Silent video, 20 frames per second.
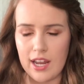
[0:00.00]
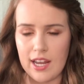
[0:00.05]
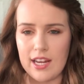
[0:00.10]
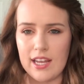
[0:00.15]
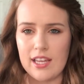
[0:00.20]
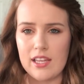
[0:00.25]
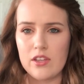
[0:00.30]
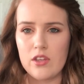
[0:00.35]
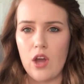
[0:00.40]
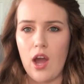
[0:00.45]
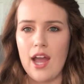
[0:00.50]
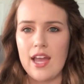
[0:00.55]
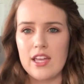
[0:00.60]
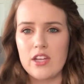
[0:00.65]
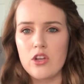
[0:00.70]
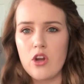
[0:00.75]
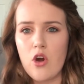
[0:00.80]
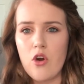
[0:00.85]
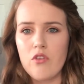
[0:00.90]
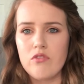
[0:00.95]
and I
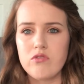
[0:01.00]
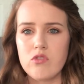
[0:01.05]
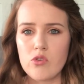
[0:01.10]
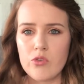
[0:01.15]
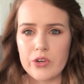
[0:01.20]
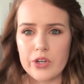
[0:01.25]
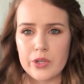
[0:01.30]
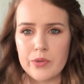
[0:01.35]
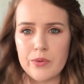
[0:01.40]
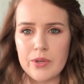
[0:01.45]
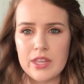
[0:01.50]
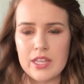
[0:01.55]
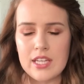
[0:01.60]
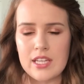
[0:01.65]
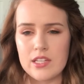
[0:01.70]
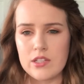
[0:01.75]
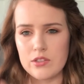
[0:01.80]
can go forward with it,